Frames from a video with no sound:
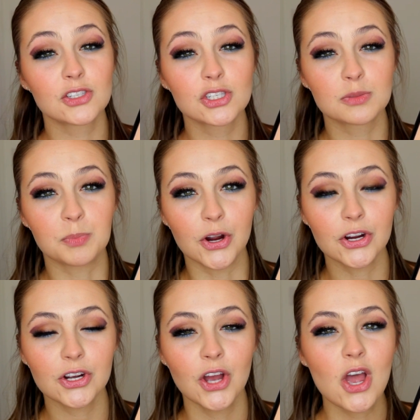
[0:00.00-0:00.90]

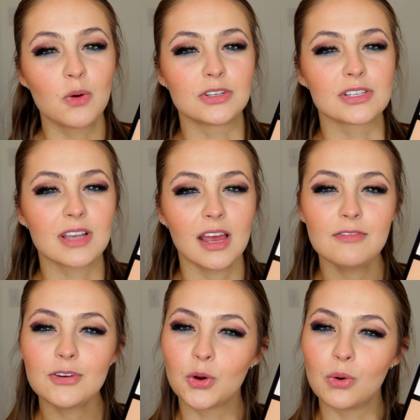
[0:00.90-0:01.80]
Spark, which is kind
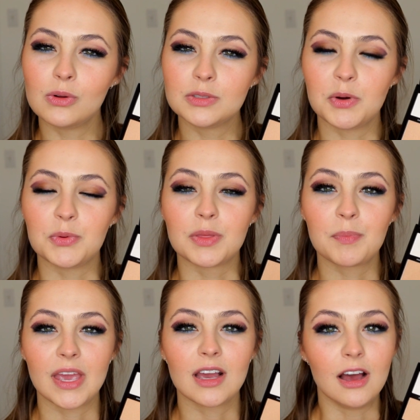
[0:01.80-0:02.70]
of a gold but with
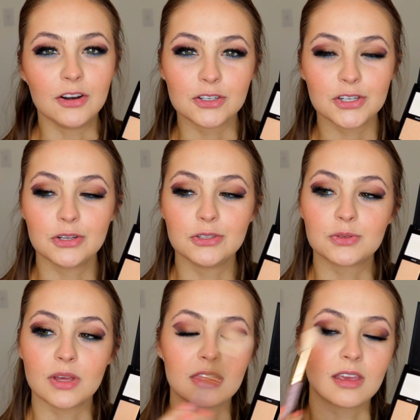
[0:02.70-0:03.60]
pink
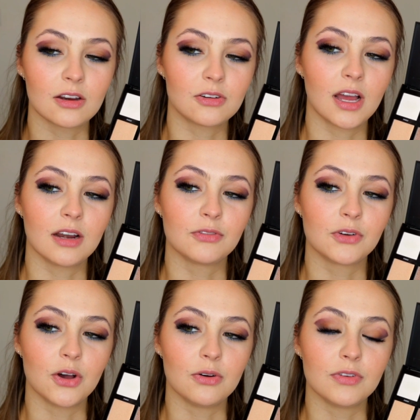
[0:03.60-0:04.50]
undertones, so I think it'll kind of
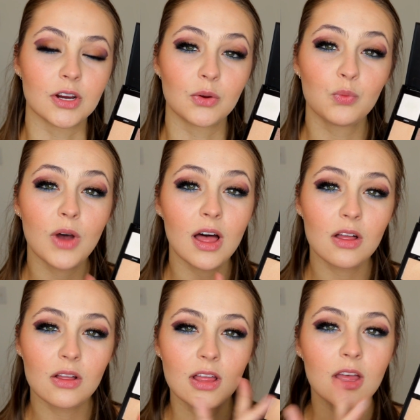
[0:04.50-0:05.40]
go very
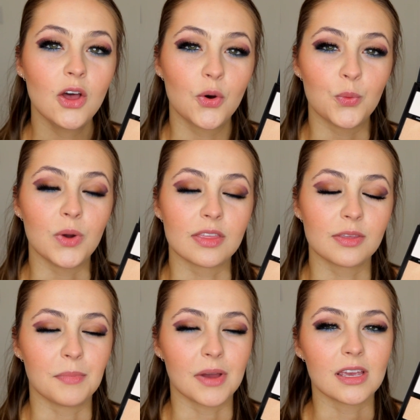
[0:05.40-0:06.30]
well with
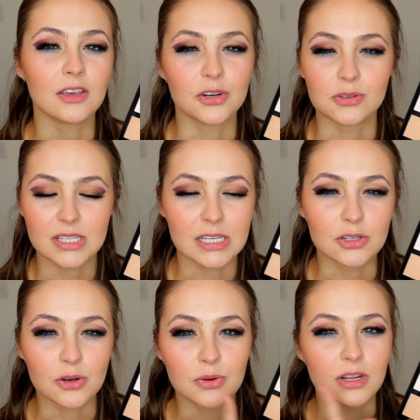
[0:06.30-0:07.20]
my,
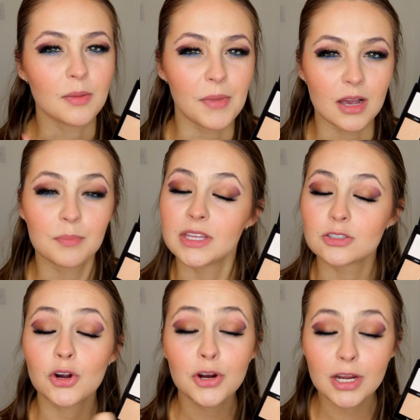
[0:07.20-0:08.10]
skin tone and the makeup
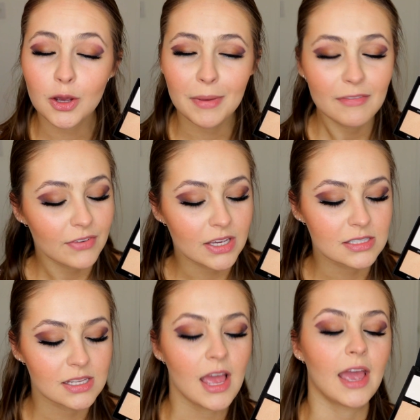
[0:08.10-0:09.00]
that's already on my
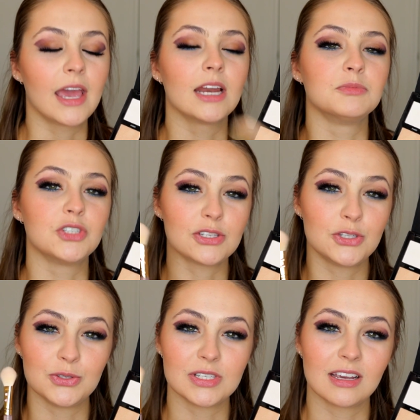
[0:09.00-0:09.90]
face. And I'm
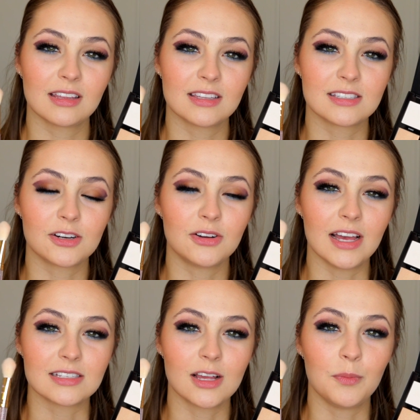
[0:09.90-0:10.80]
just using this little
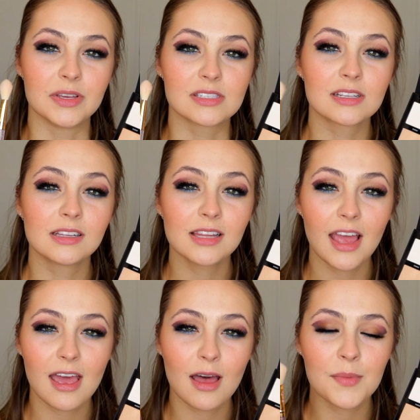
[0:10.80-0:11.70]
SL Miss
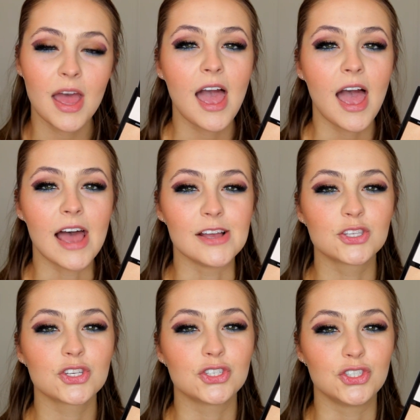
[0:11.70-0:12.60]
Glam
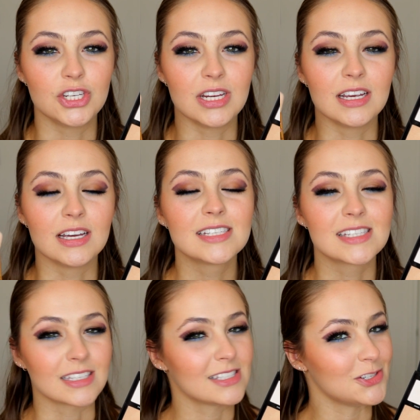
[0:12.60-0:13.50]

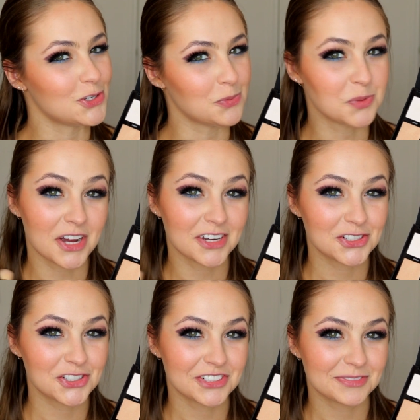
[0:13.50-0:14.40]
SG62
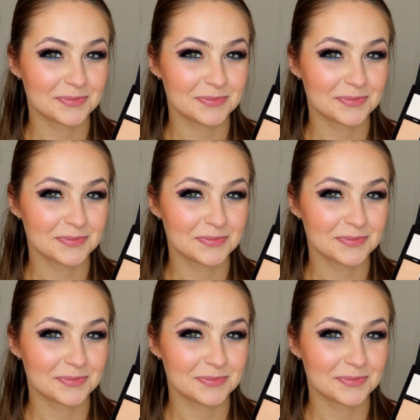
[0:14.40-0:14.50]
brush.